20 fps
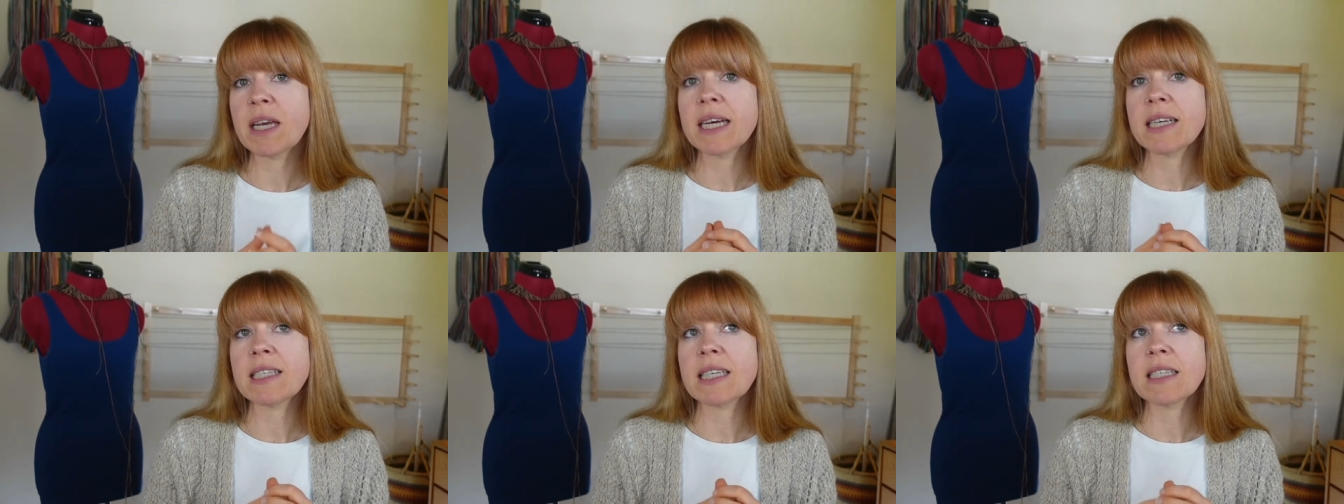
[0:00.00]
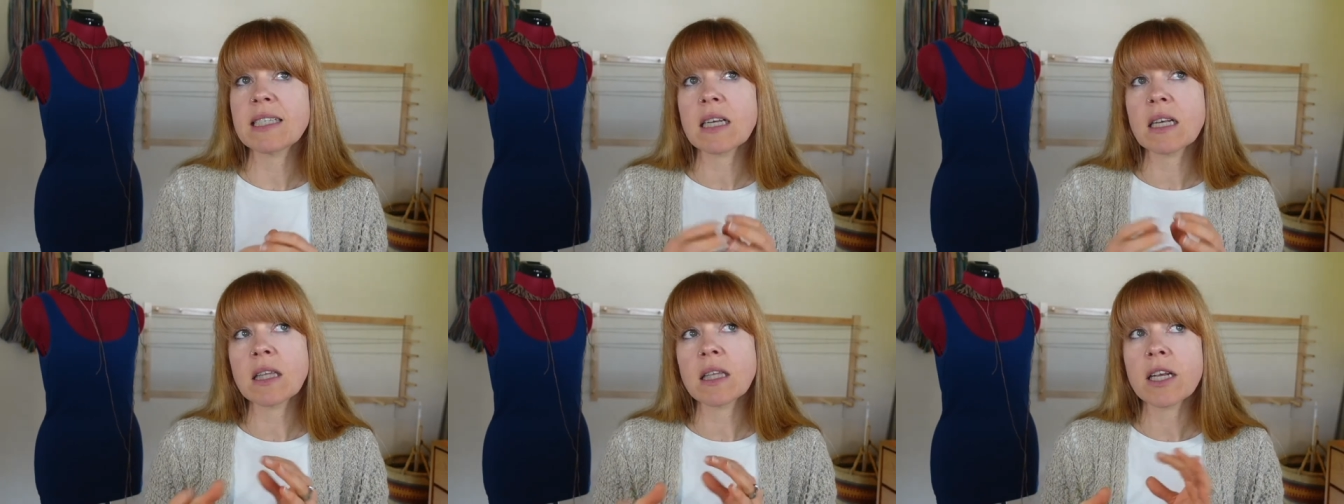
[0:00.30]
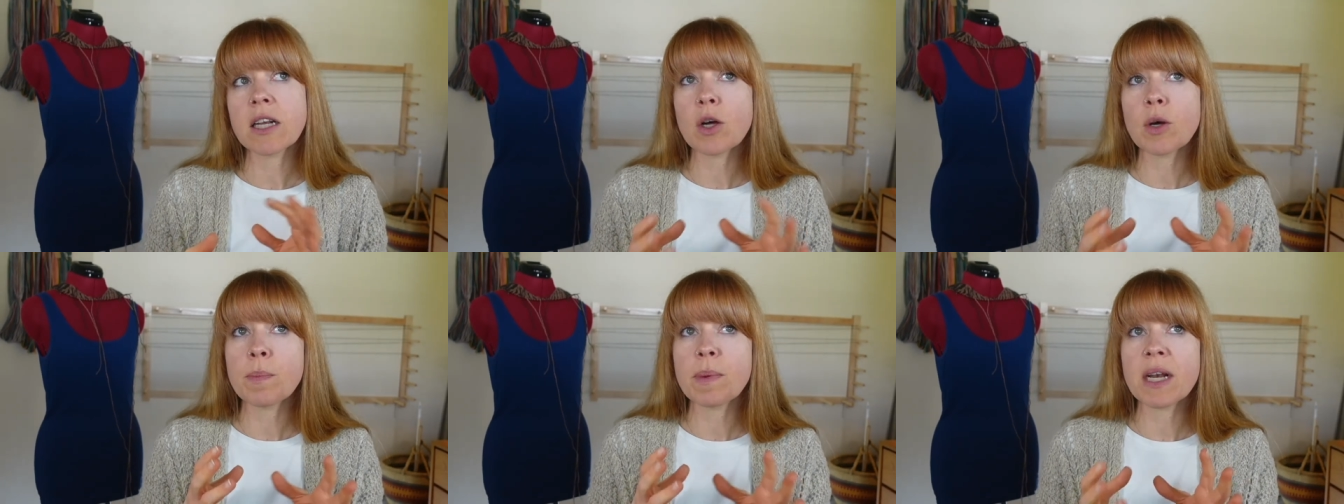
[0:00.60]
because it's a
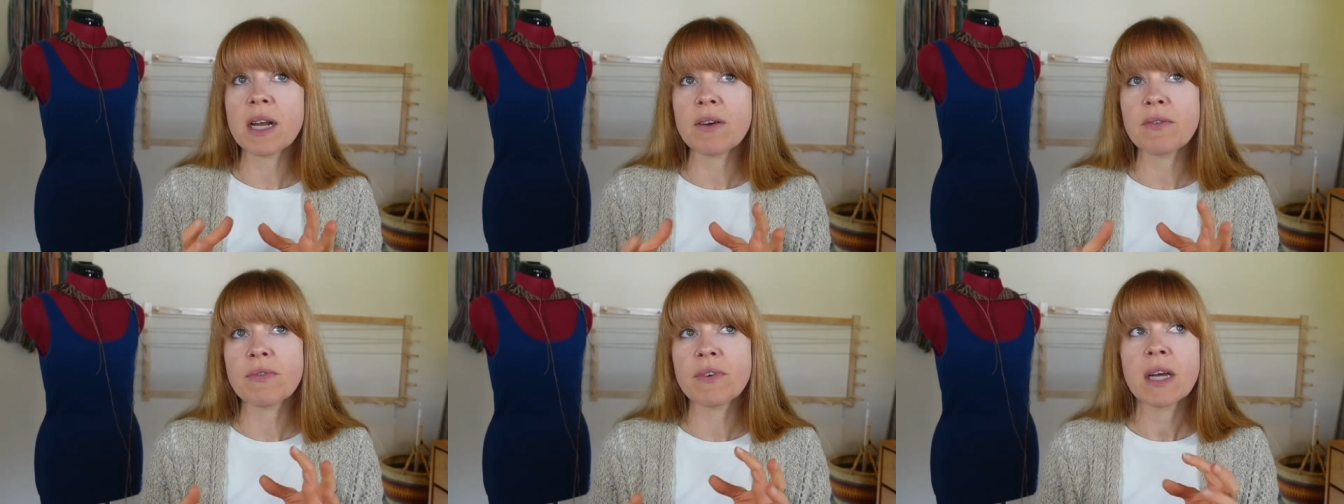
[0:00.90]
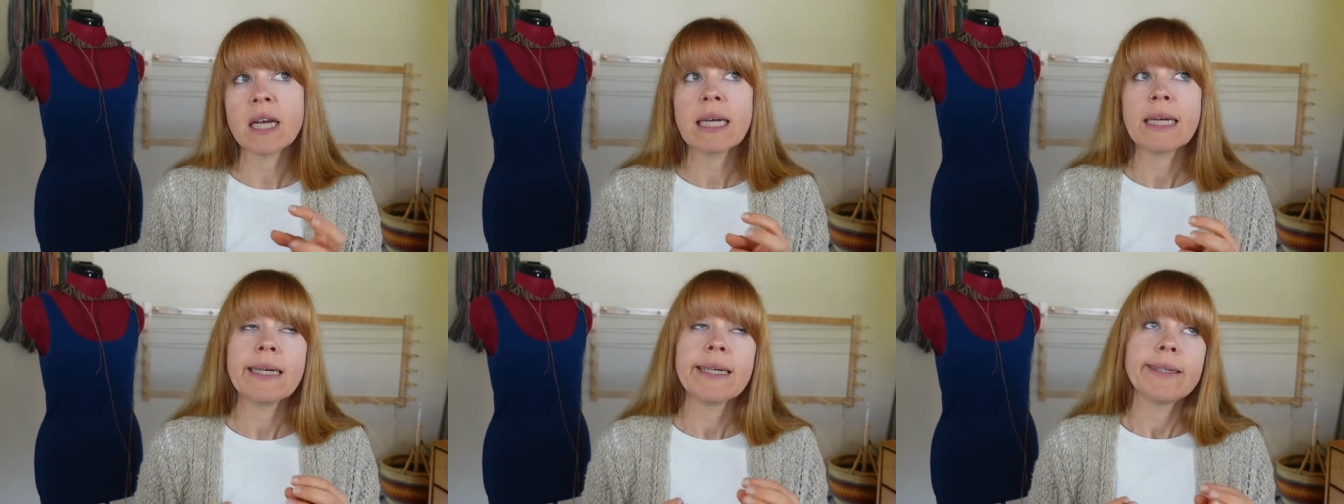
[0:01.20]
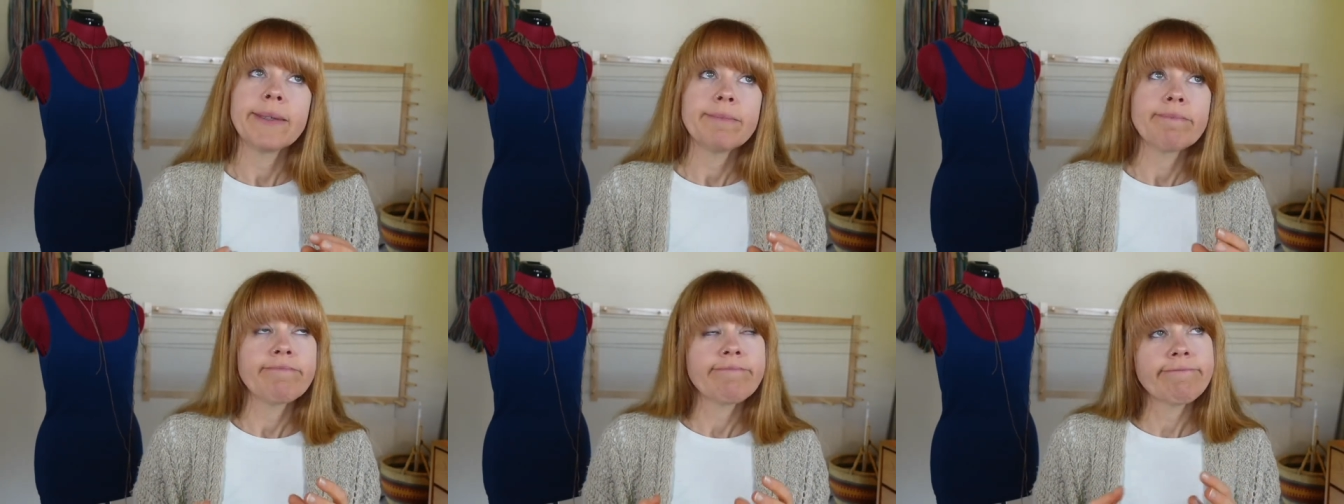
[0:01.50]
little bit of
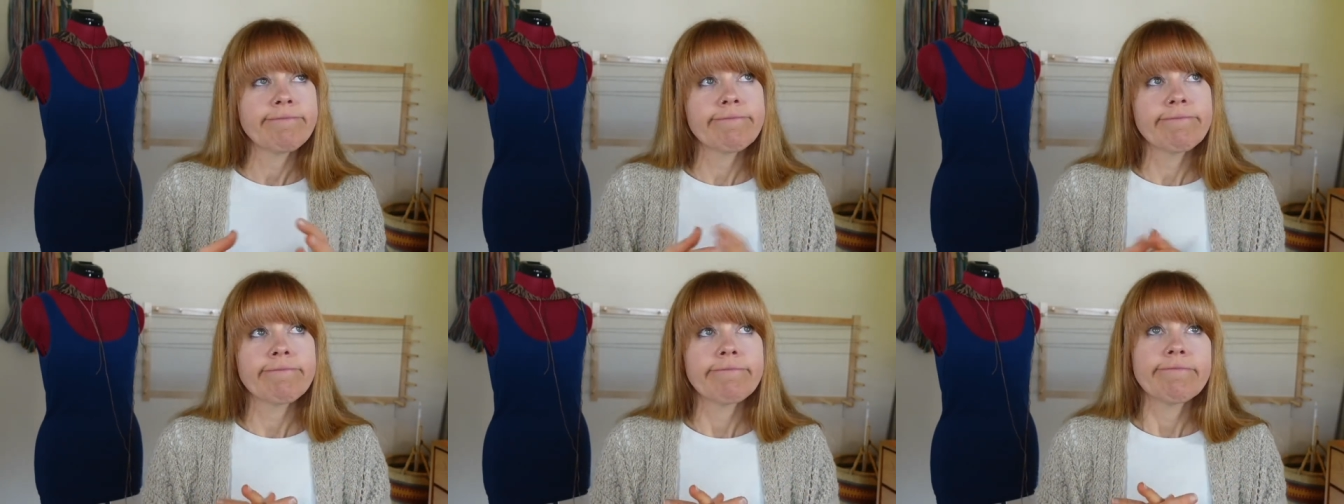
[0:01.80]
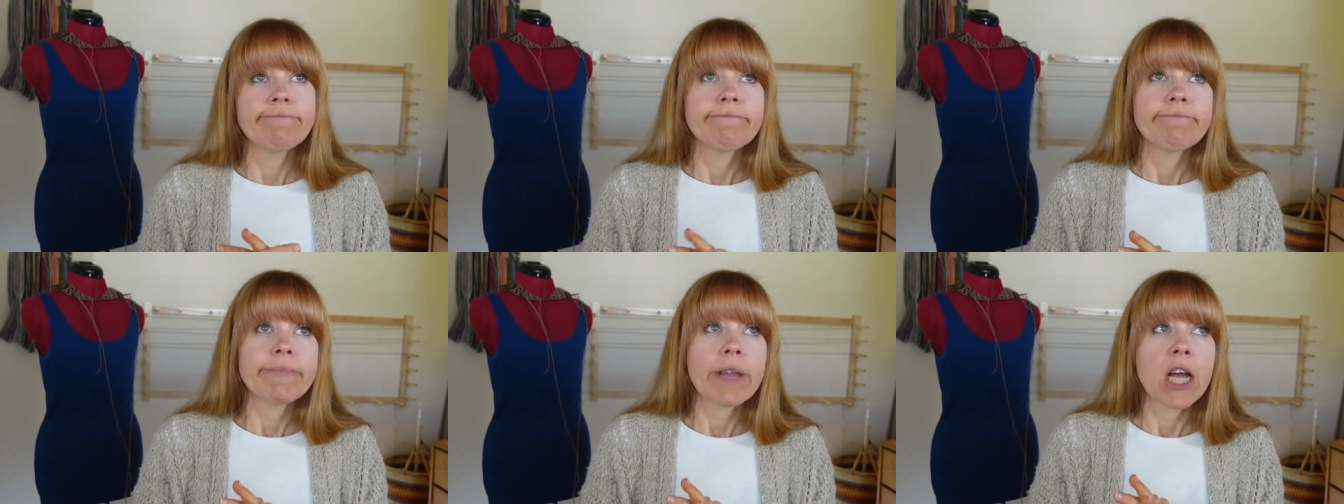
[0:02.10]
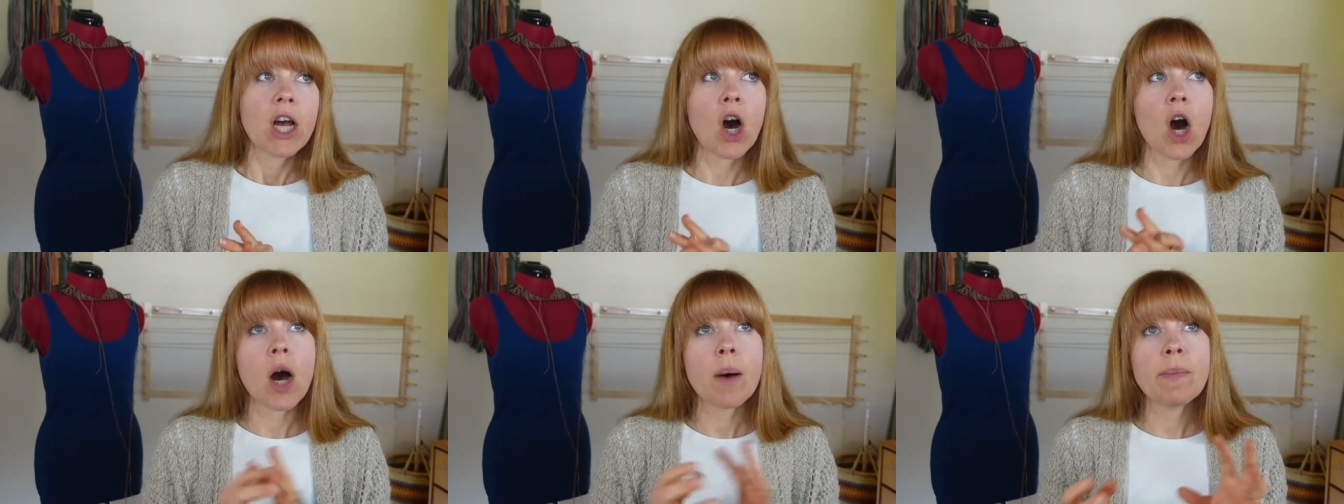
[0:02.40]

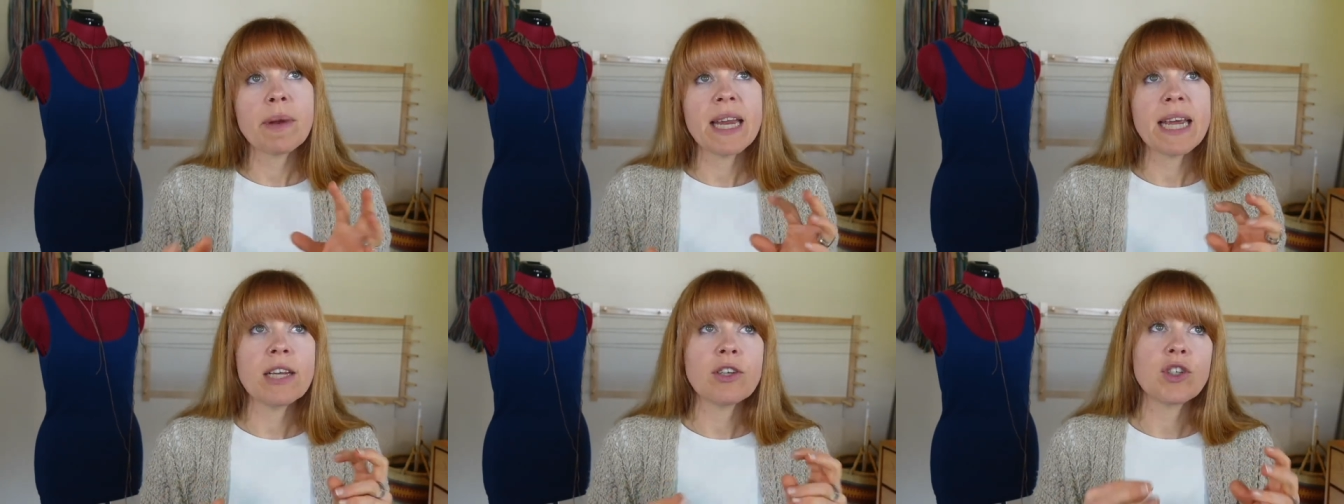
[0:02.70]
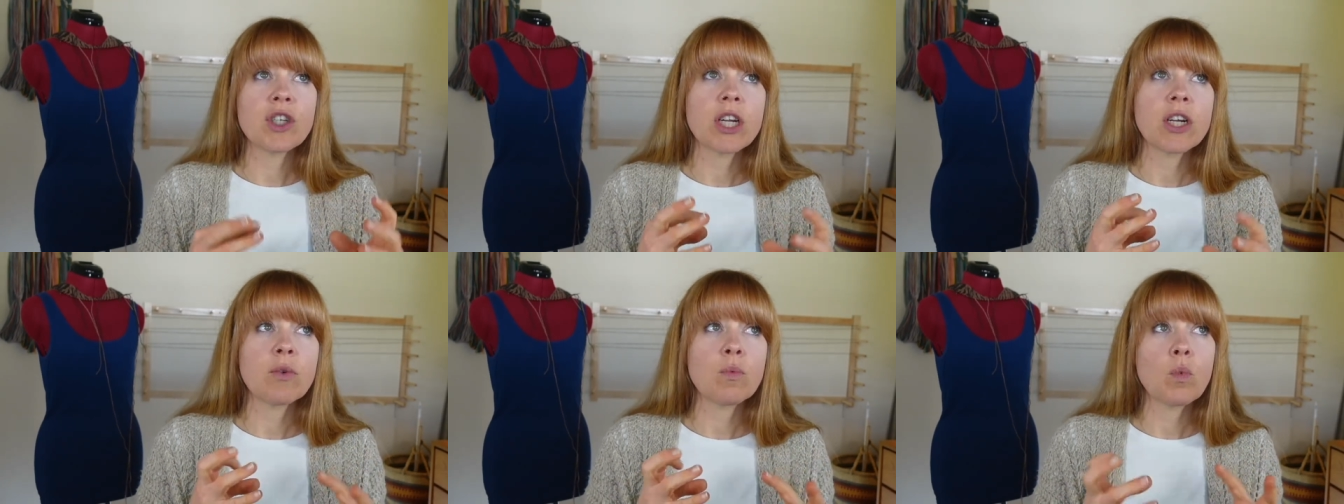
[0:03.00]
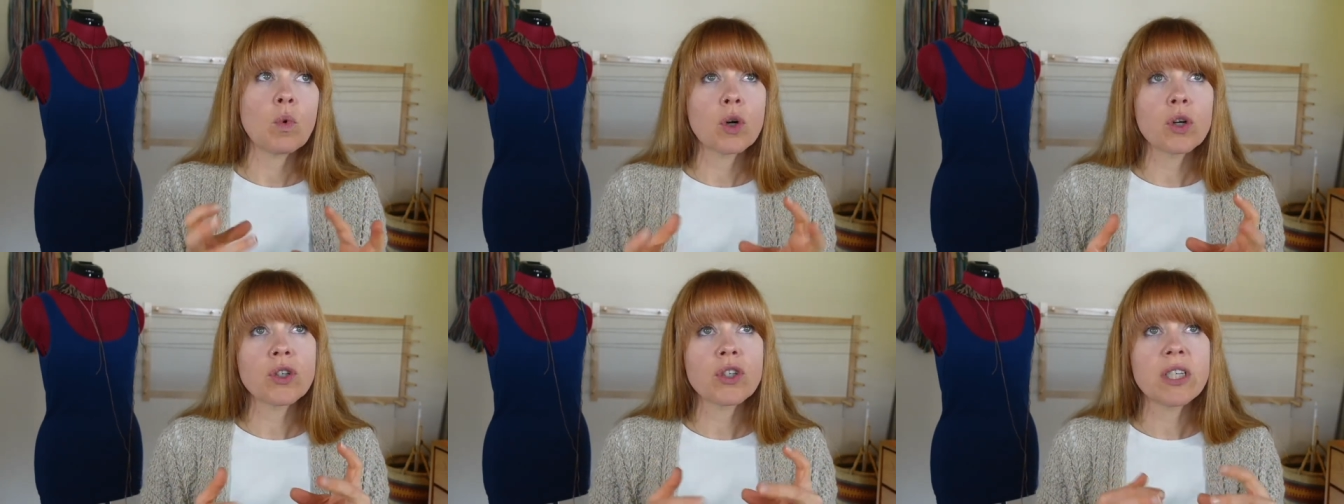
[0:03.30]

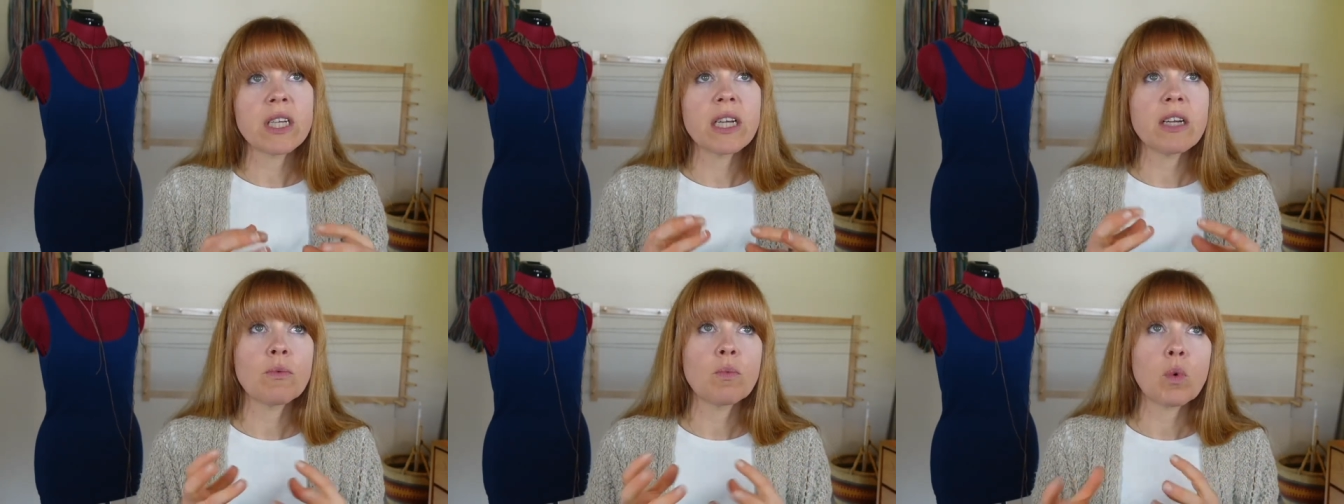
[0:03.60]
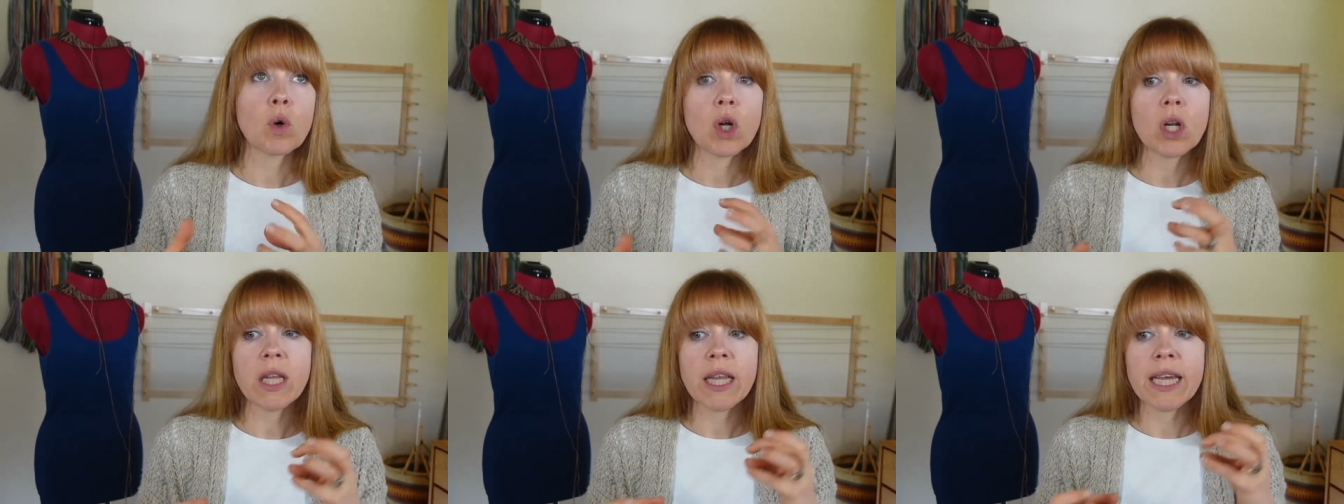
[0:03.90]
combination worsted,